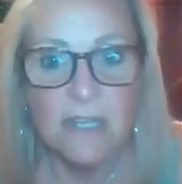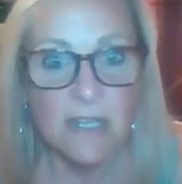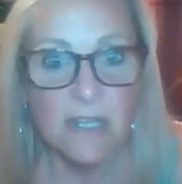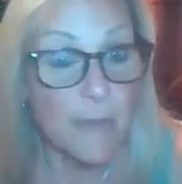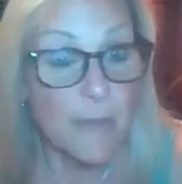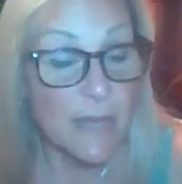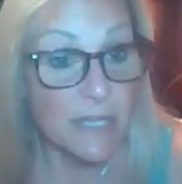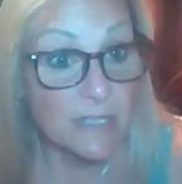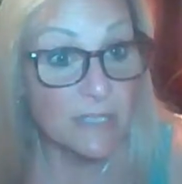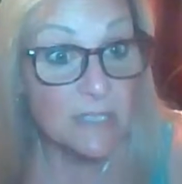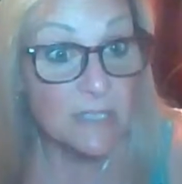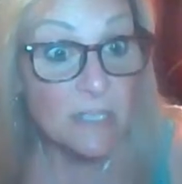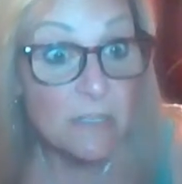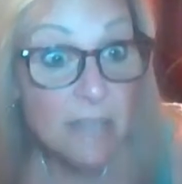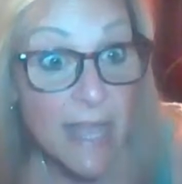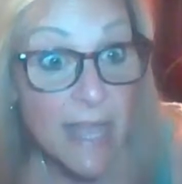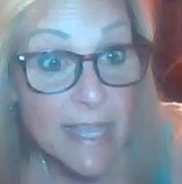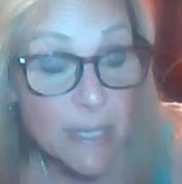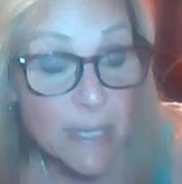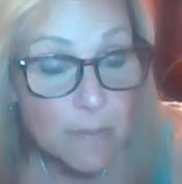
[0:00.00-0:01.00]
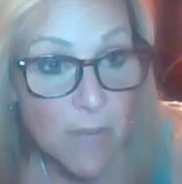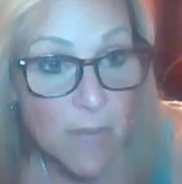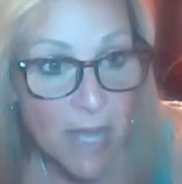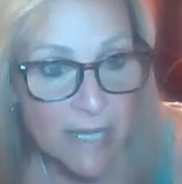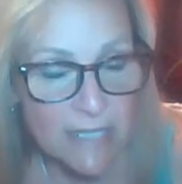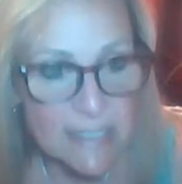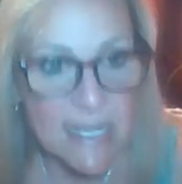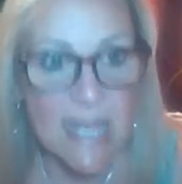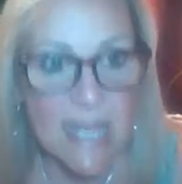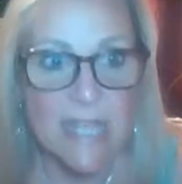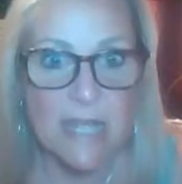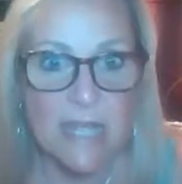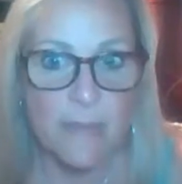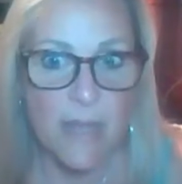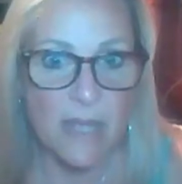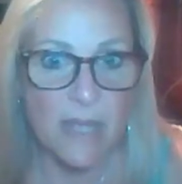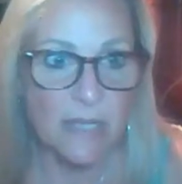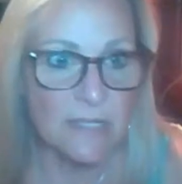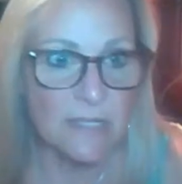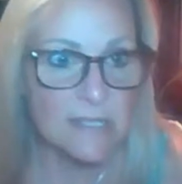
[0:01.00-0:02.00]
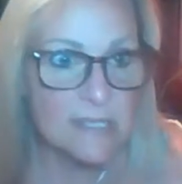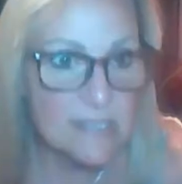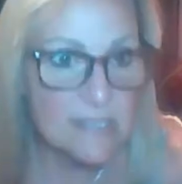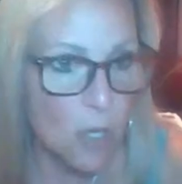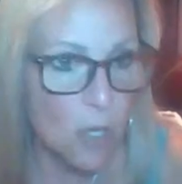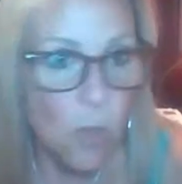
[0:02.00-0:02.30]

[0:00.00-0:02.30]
Am I going to delay it by a day? Am I going to